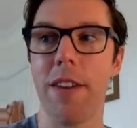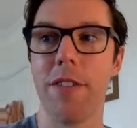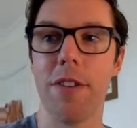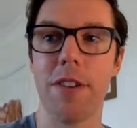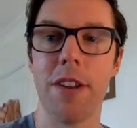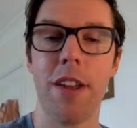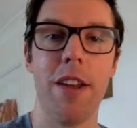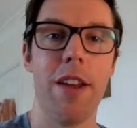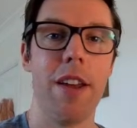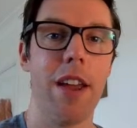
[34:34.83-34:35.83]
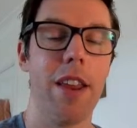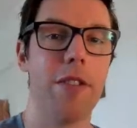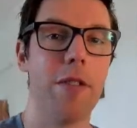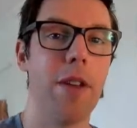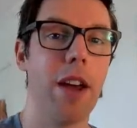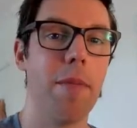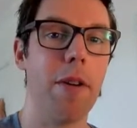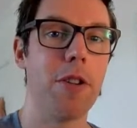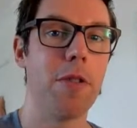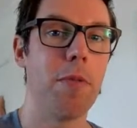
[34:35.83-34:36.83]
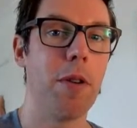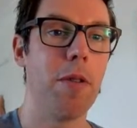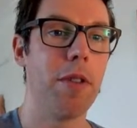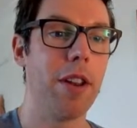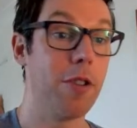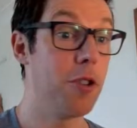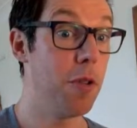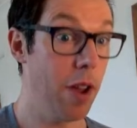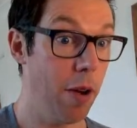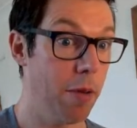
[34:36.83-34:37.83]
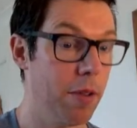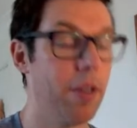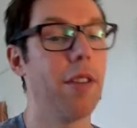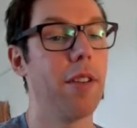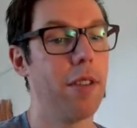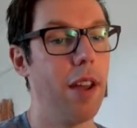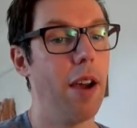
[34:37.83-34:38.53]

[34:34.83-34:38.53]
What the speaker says: It's just in the 2D animation world in studios,